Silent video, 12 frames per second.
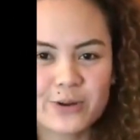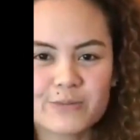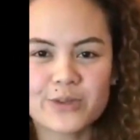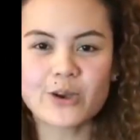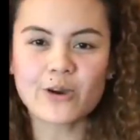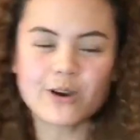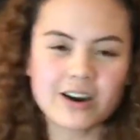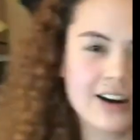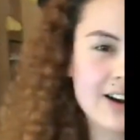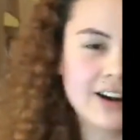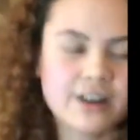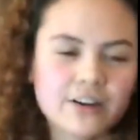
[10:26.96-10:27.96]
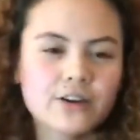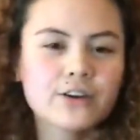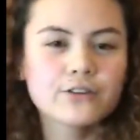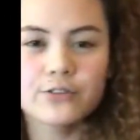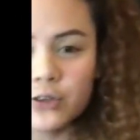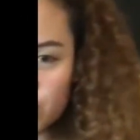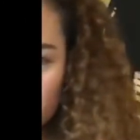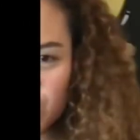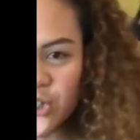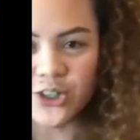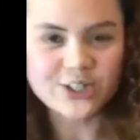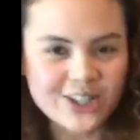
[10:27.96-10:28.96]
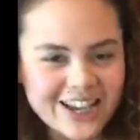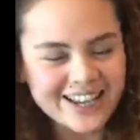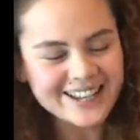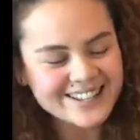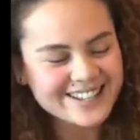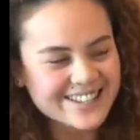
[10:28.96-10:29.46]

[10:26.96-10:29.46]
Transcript: from your future success,